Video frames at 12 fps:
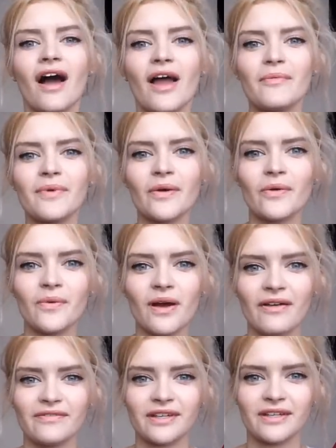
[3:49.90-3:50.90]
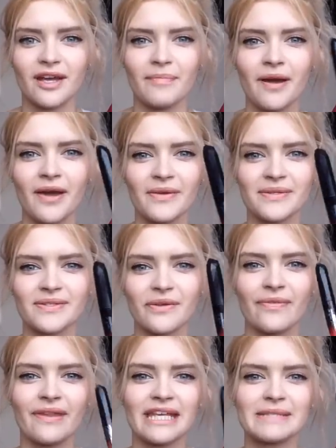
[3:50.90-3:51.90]
I will have done a post
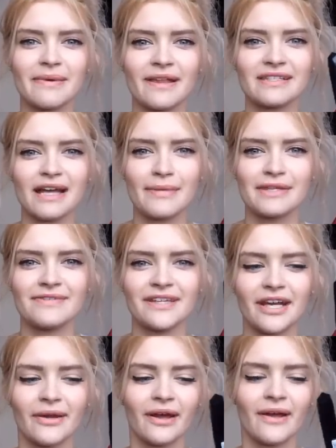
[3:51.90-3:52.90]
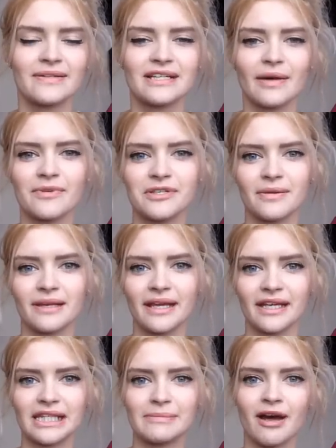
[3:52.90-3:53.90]
on this by the time this video goes up, which I'll
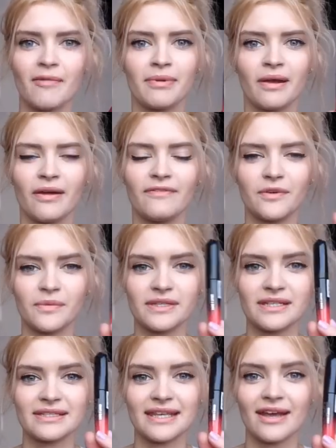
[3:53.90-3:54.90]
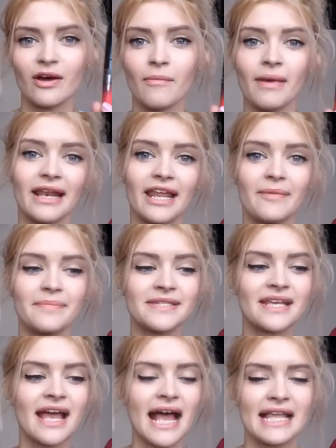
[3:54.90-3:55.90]
link in the bar below if you want to see it on my
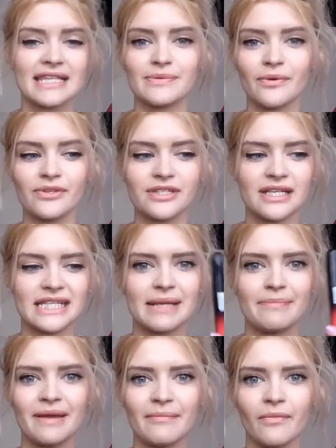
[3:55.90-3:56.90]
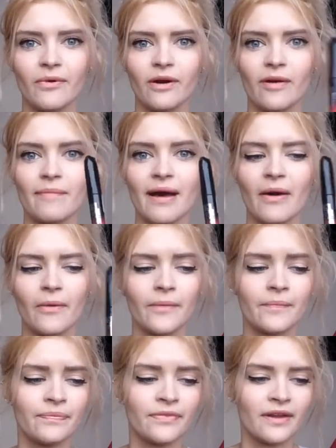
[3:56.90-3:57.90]
lips and swatches and a bit more
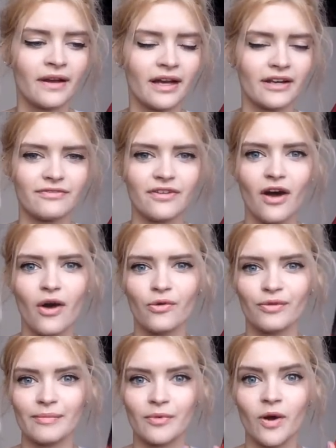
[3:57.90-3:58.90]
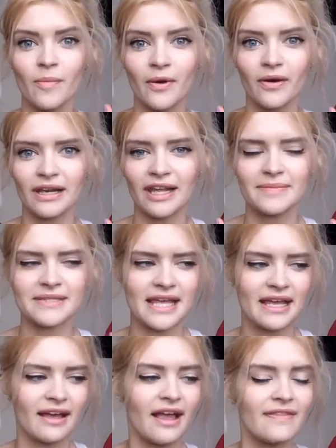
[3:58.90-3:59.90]
about kind of the whole Rimmel Apocalips
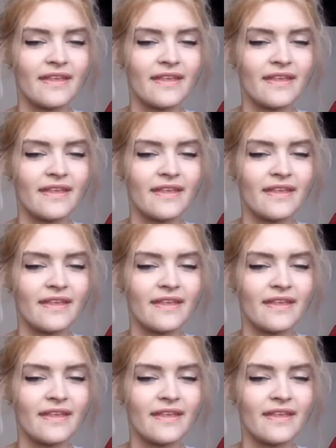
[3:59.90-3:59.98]
thing.